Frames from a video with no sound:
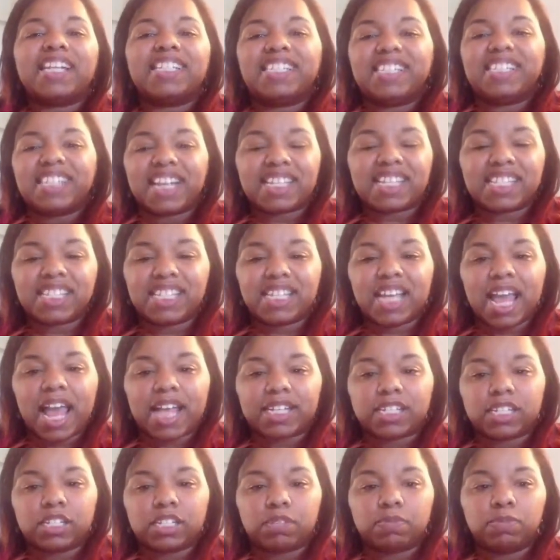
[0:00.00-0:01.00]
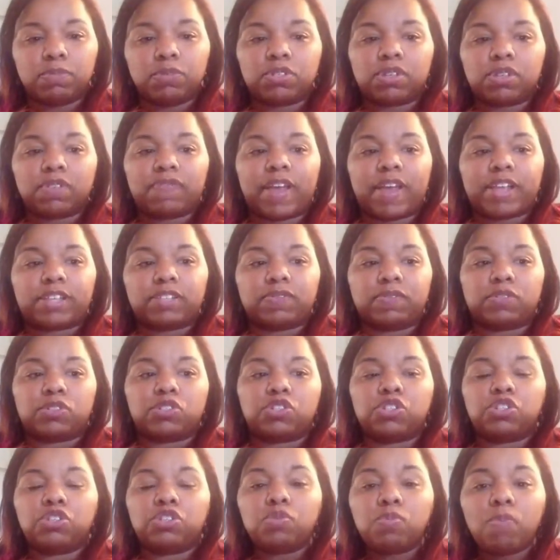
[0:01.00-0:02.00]
just the Essence Music Festival.
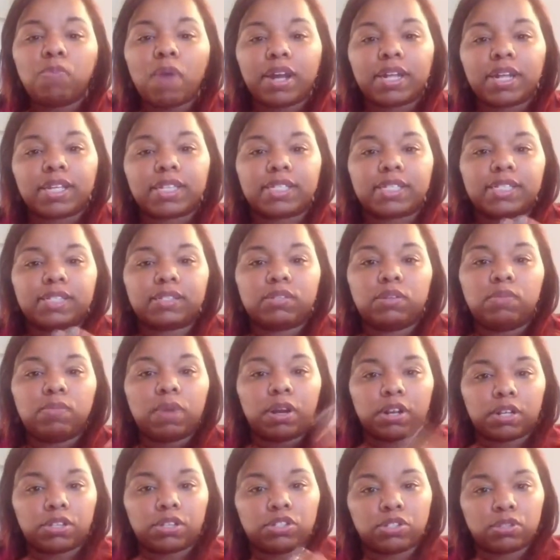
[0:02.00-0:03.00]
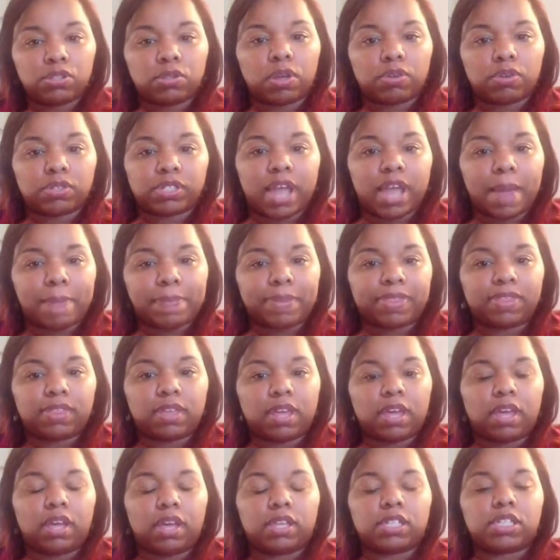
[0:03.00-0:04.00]
So you want to do those type of
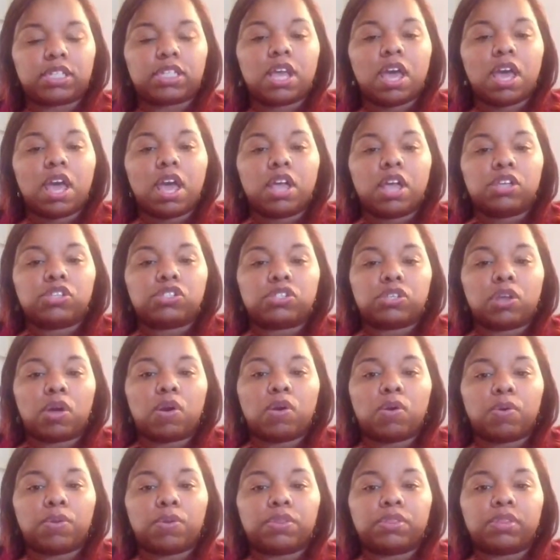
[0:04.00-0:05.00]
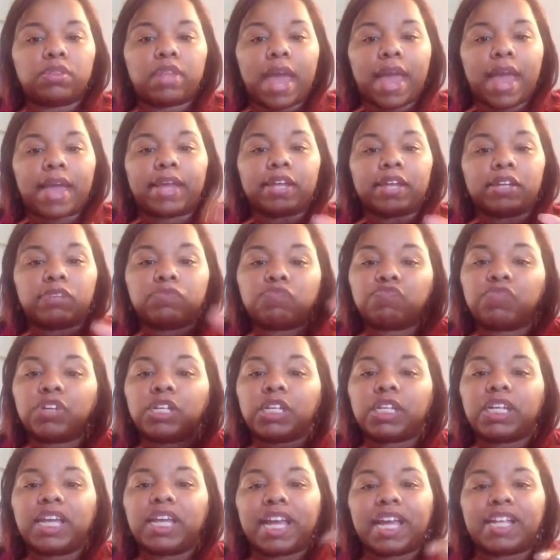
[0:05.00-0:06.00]
things so that it
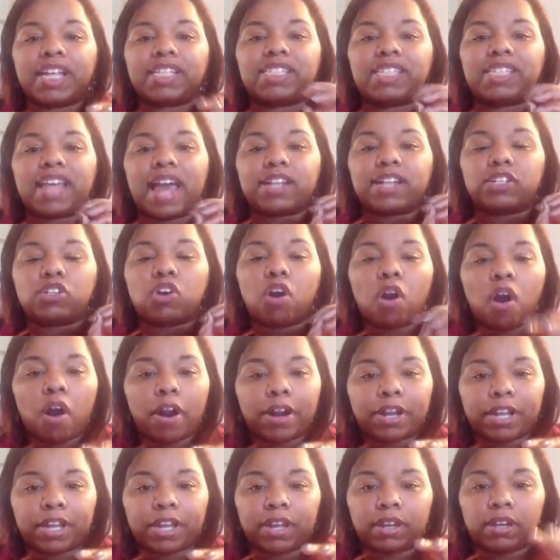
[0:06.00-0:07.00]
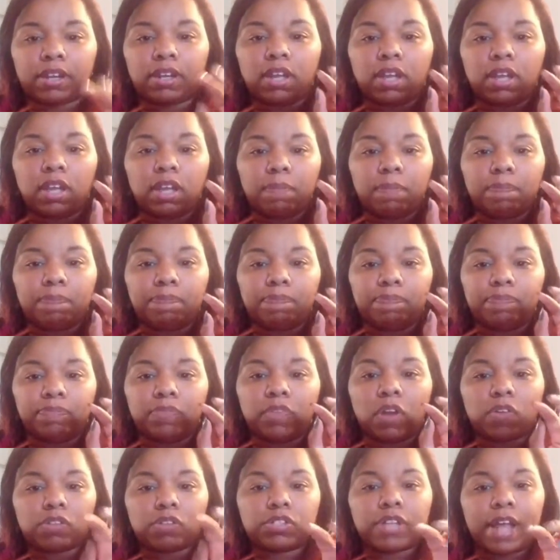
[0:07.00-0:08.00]
really hits that target
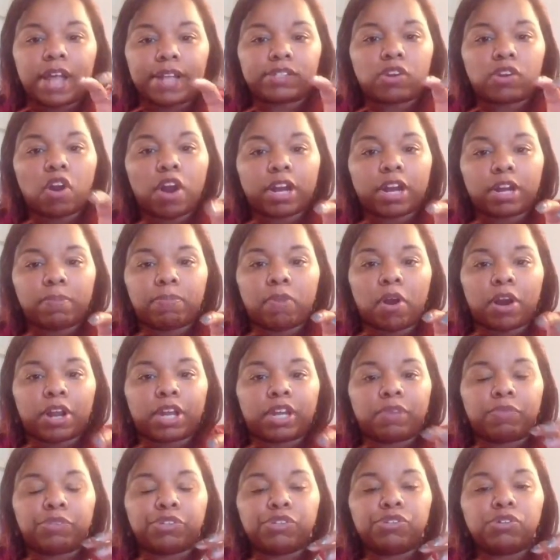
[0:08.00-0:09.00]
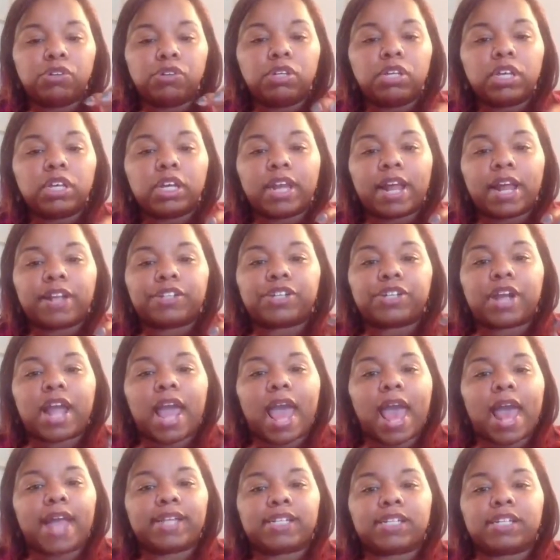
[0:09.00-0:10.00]
market. When you're looking at your
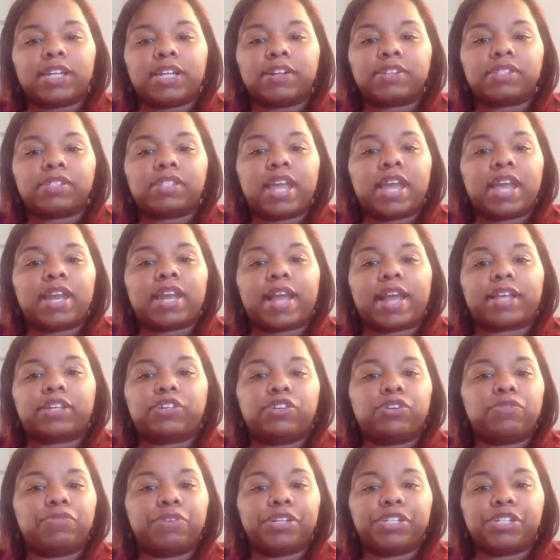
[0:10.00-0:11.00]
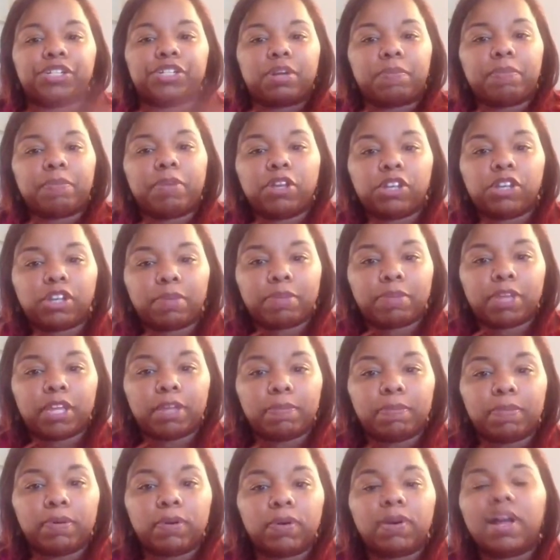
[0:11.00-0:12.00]
ads and they're saying like you're reaching 1 million
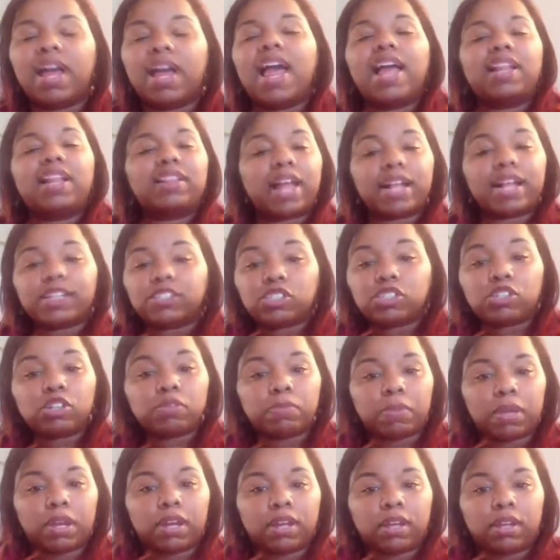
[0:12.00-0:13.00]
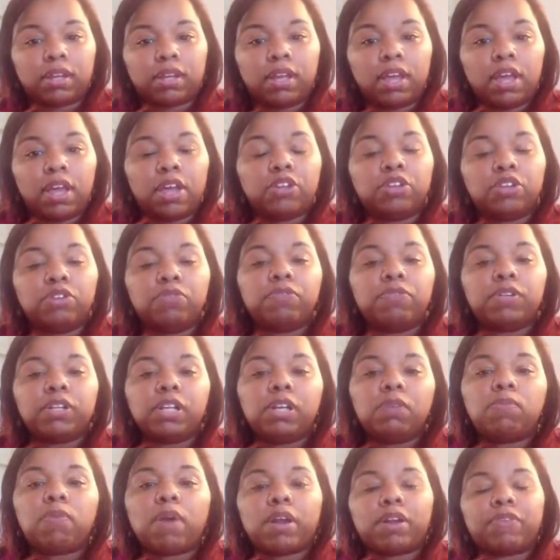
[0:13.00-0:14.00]
people, that's too many. You
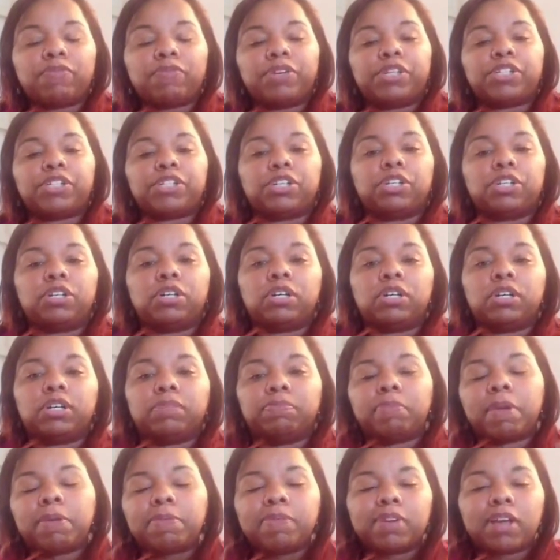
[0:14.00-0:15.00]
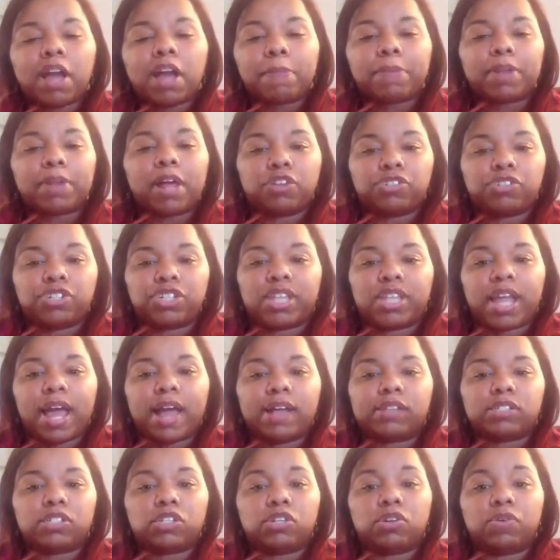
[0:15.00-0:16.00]
really want to reach a good, maybe a couple
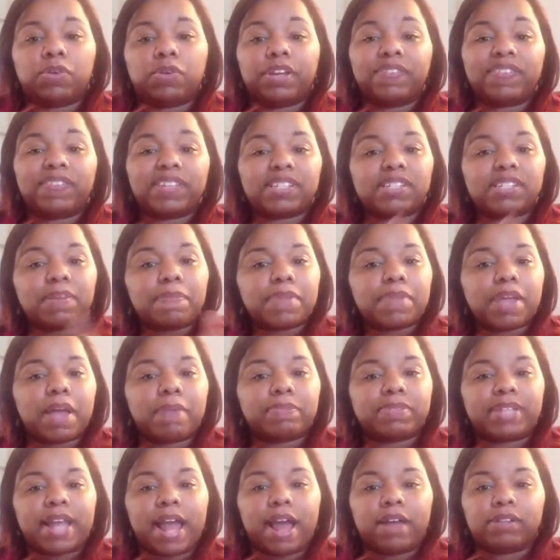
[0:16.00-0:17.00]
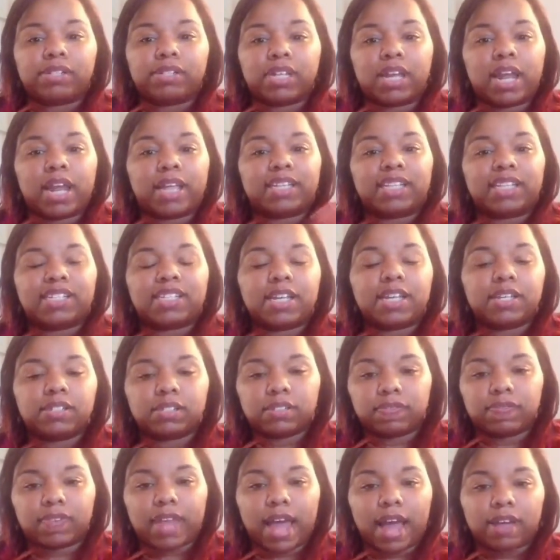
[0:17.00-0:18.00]
100,000, or even sometimes down to like the
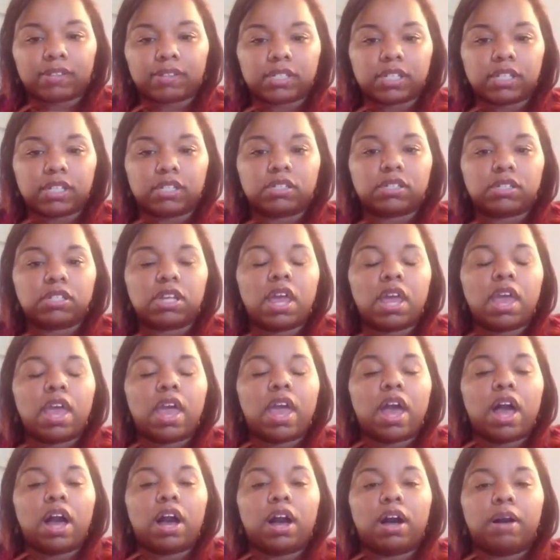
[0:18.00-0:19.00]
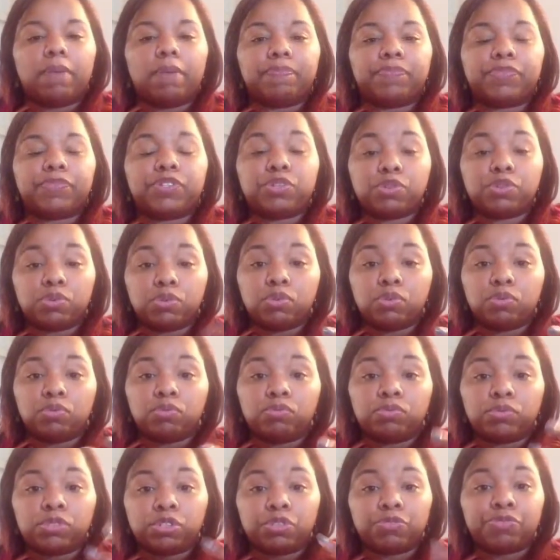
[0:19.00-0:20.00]
tens of thousands, to
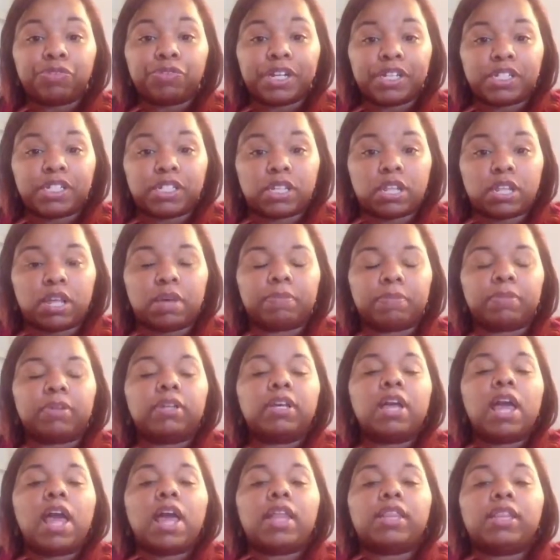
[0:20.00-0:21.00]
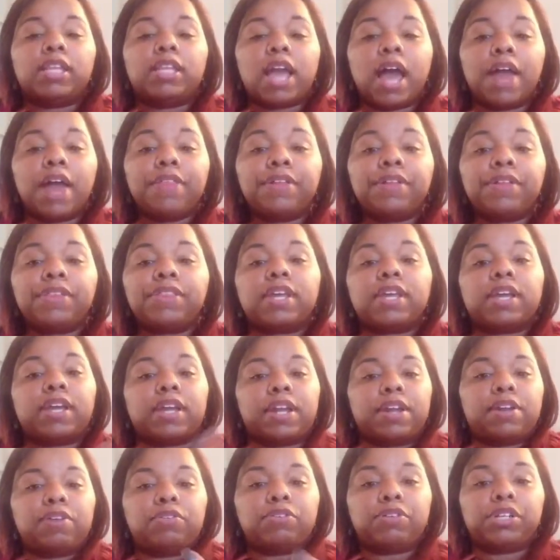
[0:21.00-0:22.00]
reach them. The other thing,
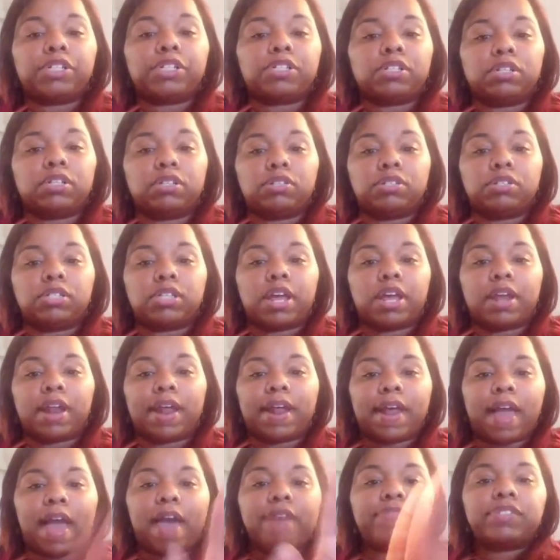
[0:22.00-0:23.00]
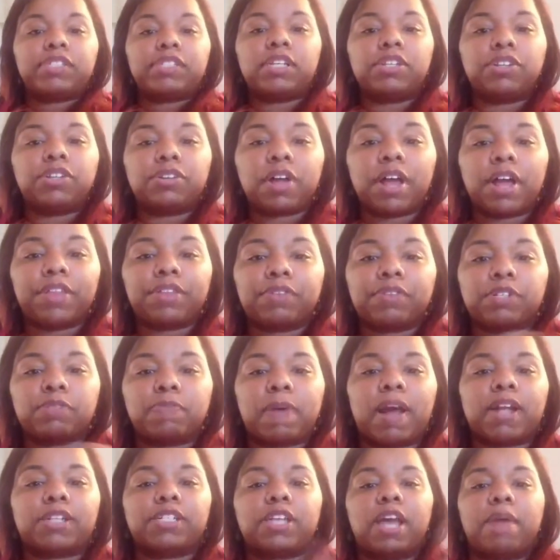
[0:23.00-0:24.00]
and I know, Kristen, you said, I haven't seen your other
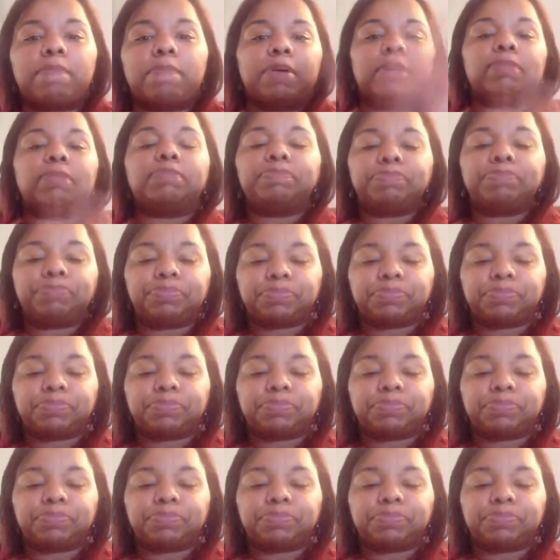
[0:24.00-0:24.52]
response yet, but